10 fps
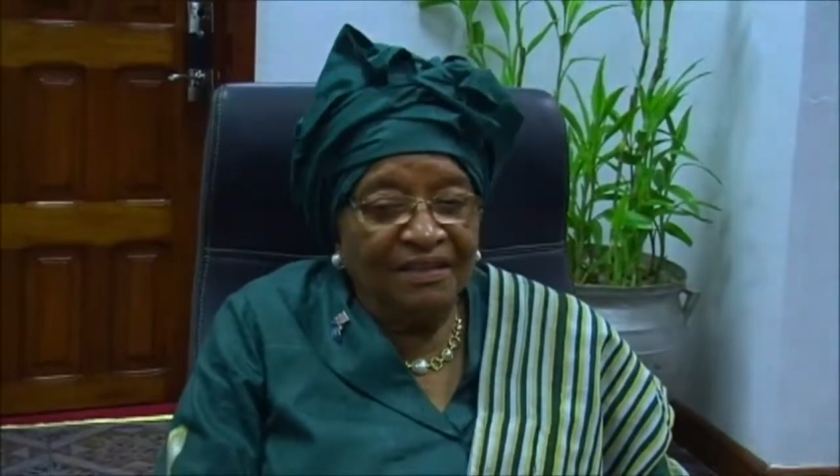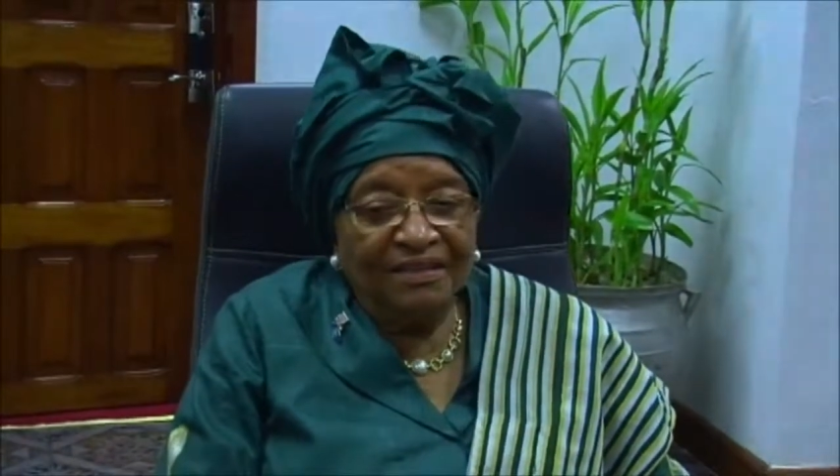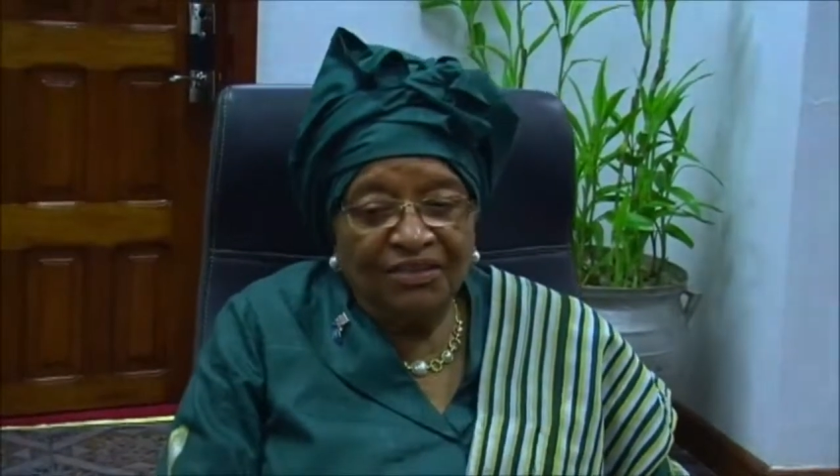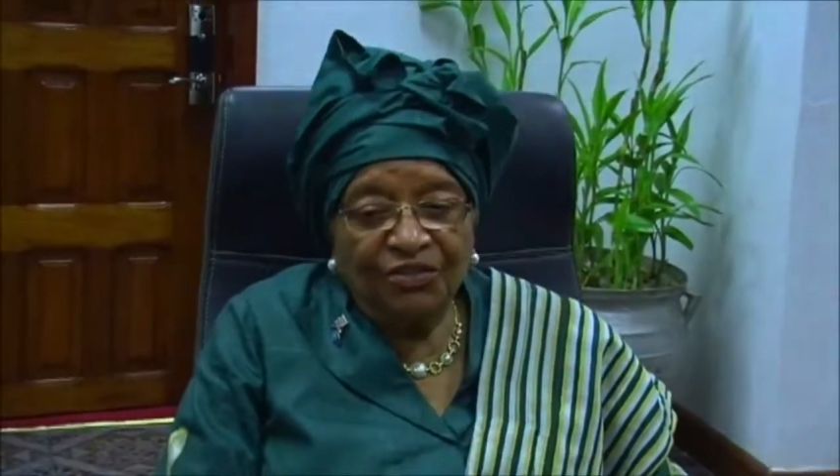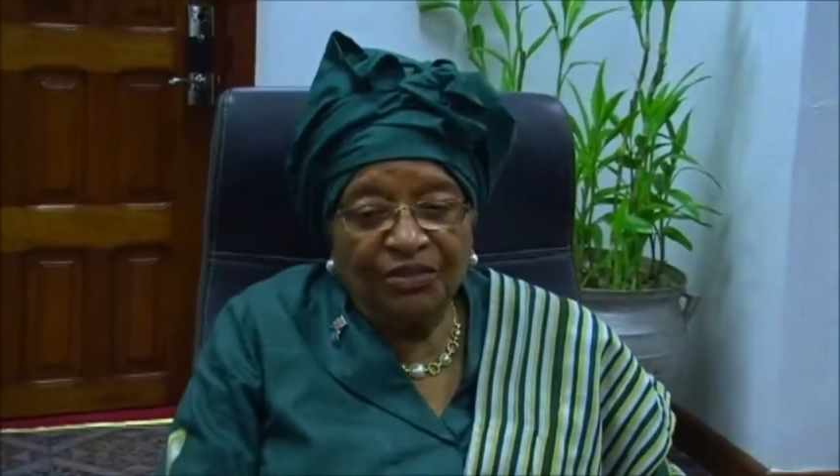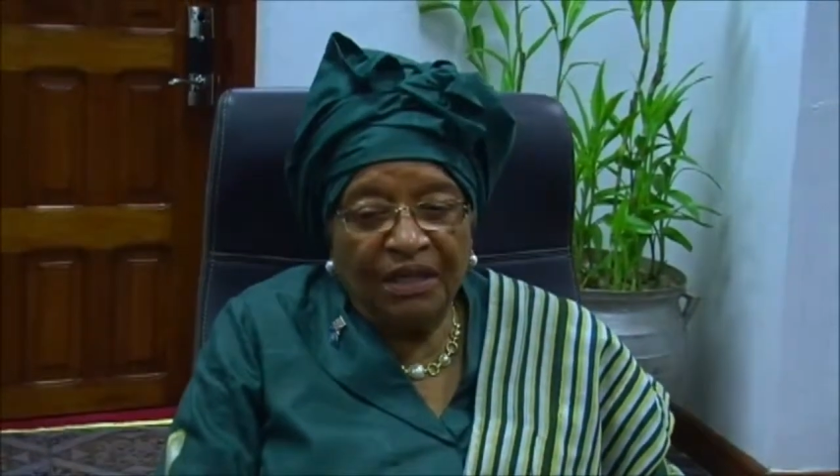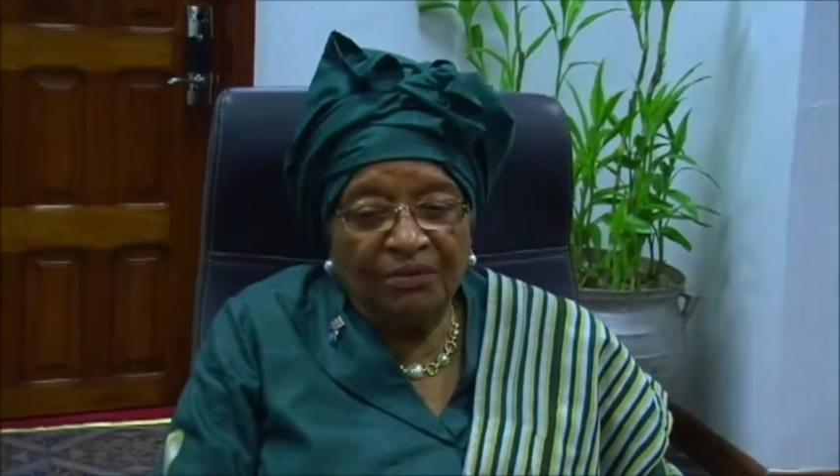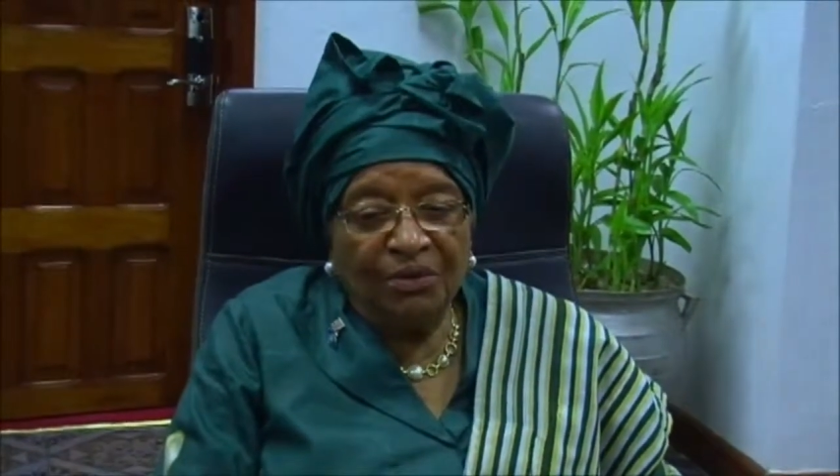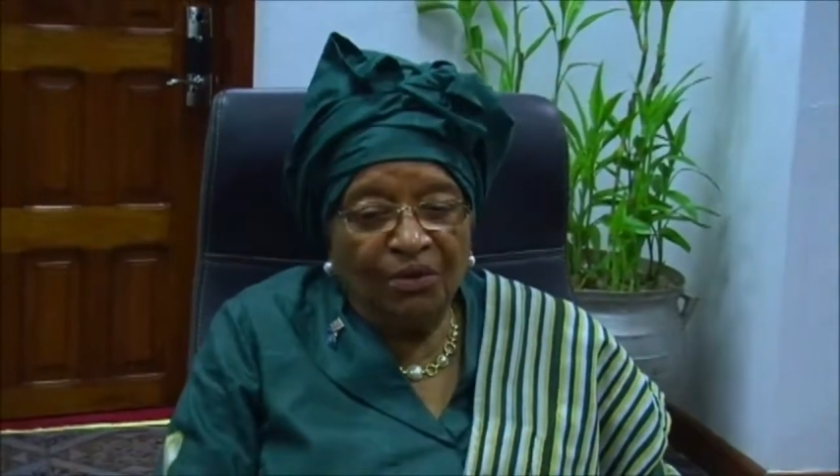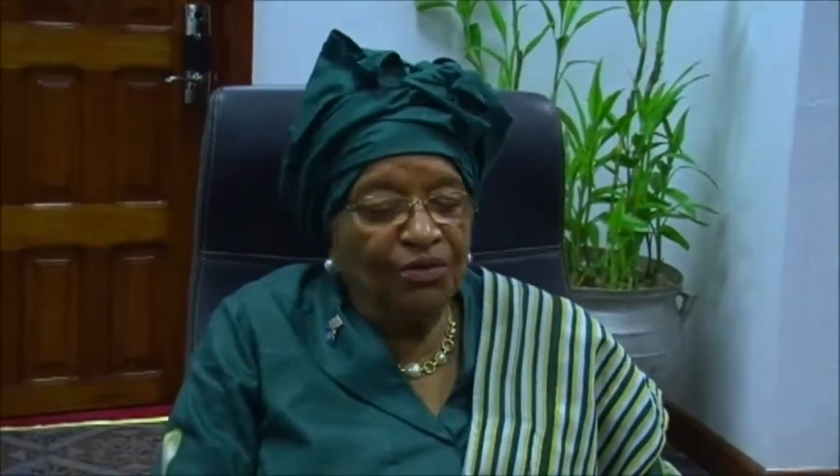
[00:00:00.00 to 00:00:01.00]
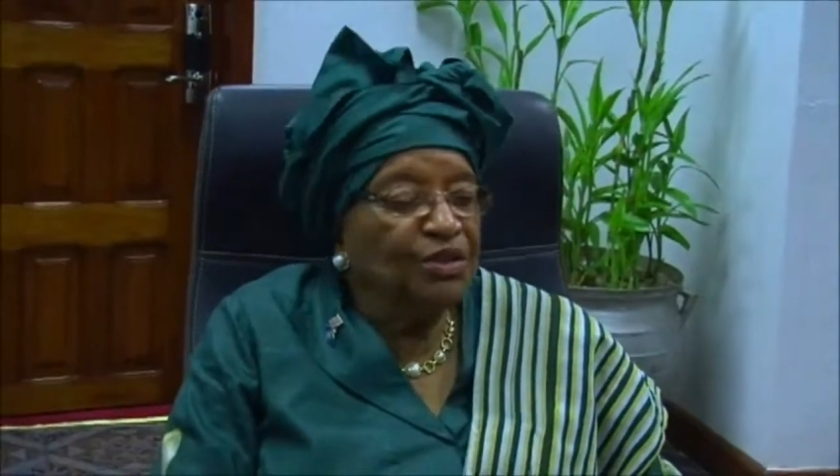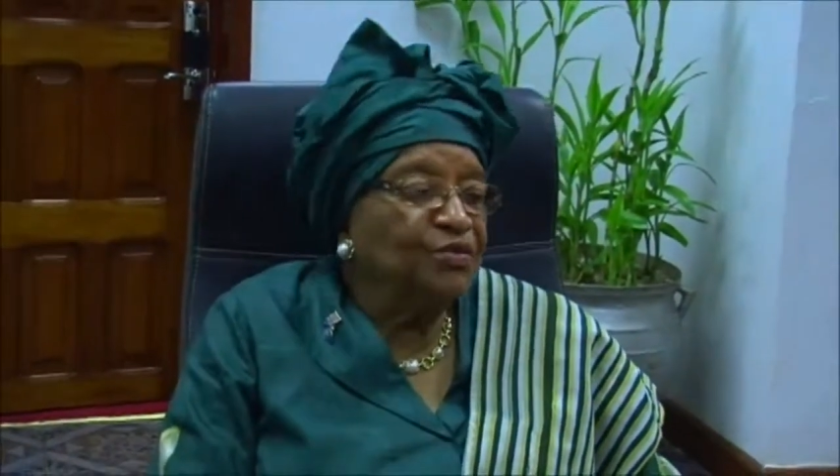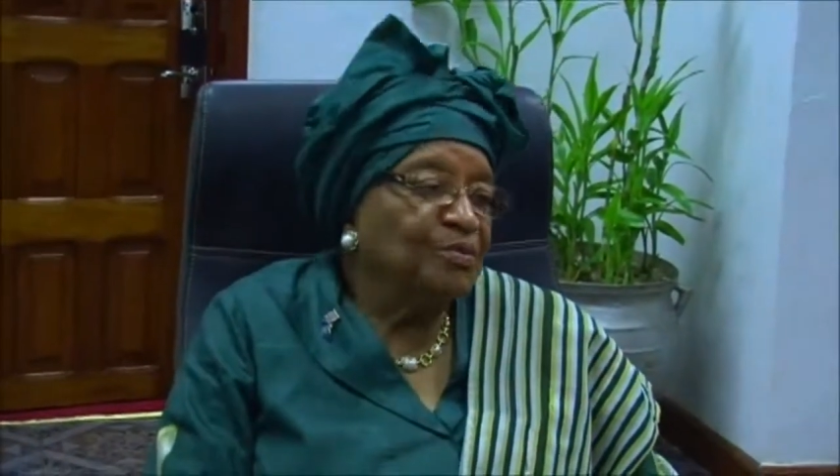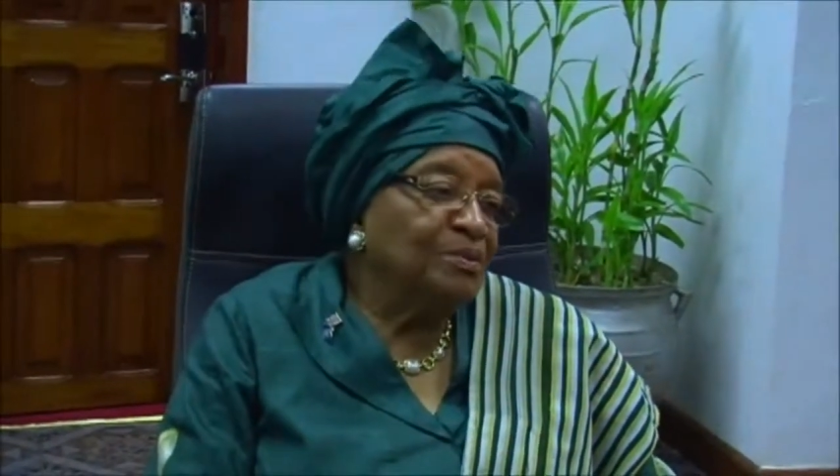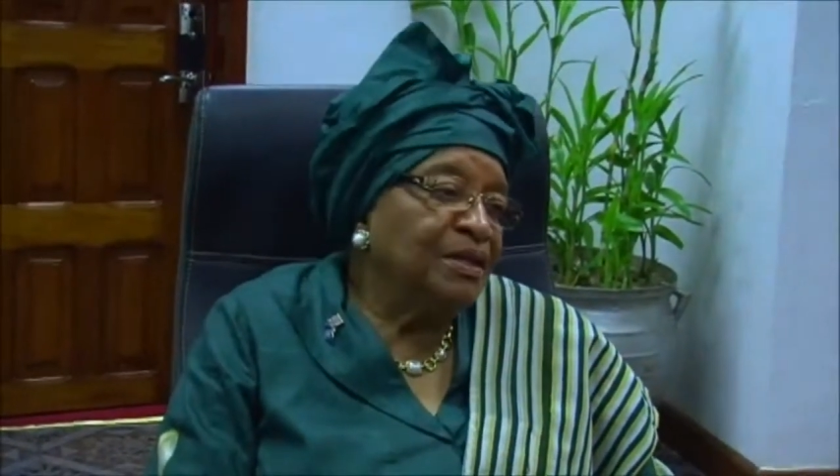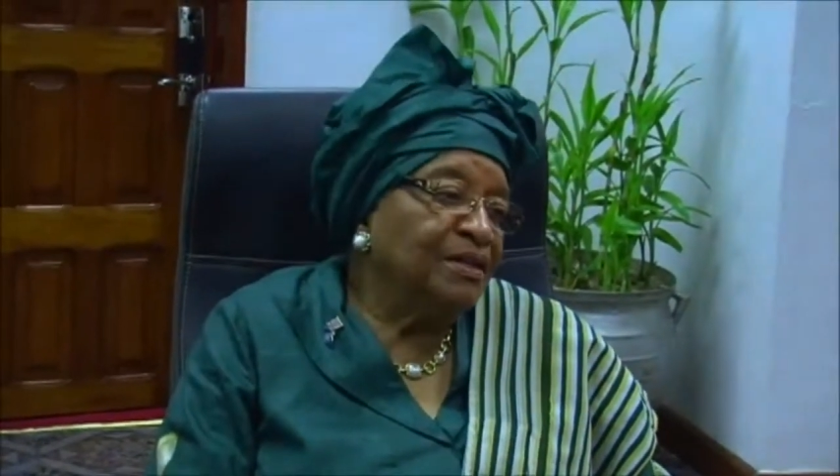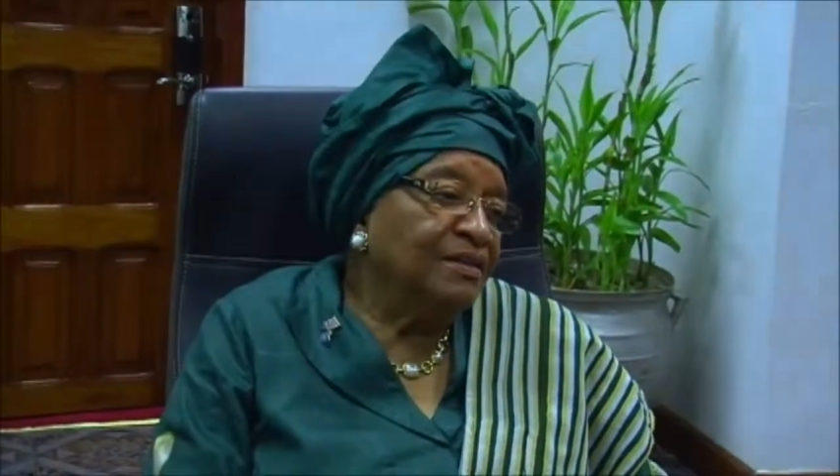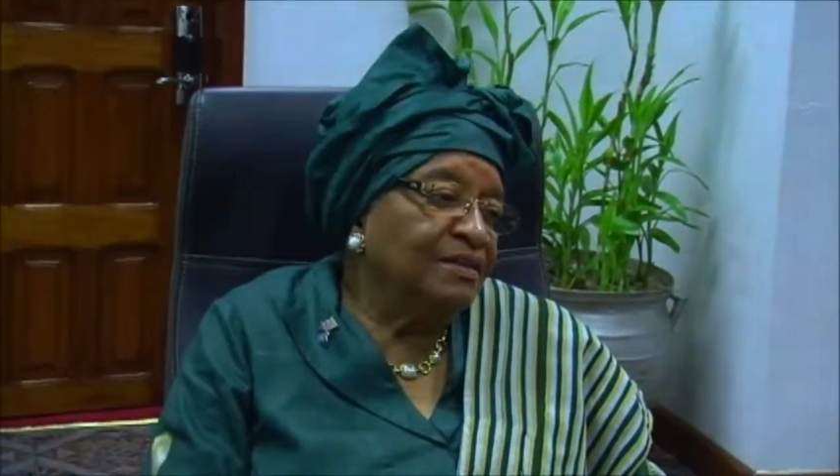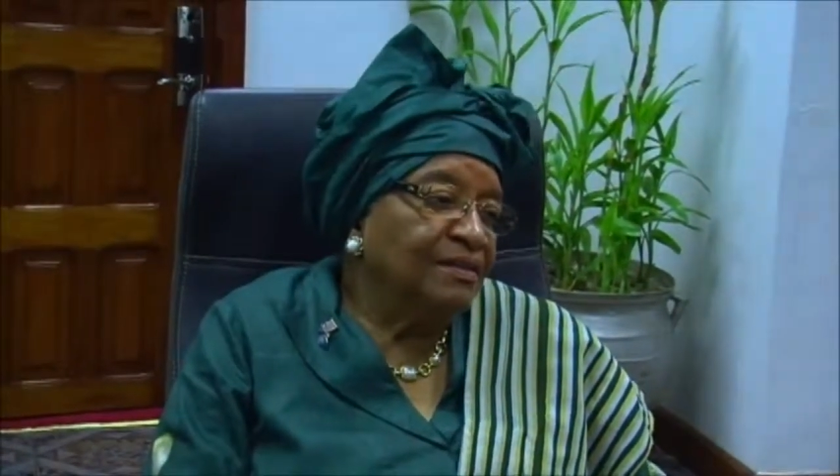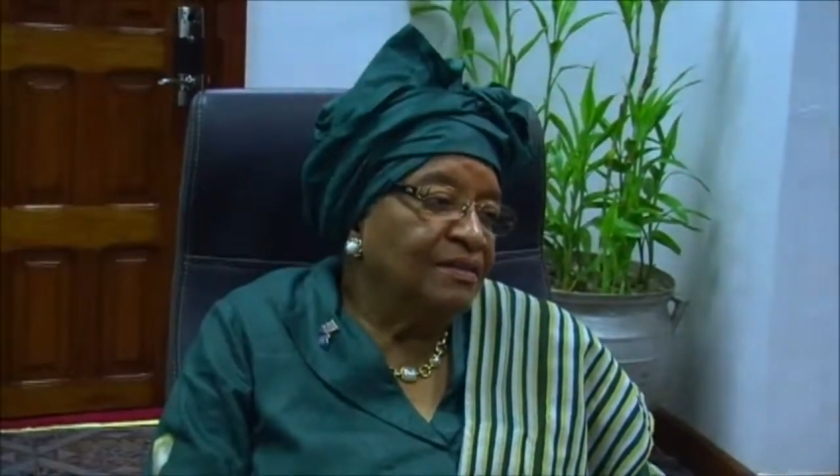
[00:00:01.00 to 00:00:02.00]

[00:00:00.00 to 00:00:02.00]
And so that will always remain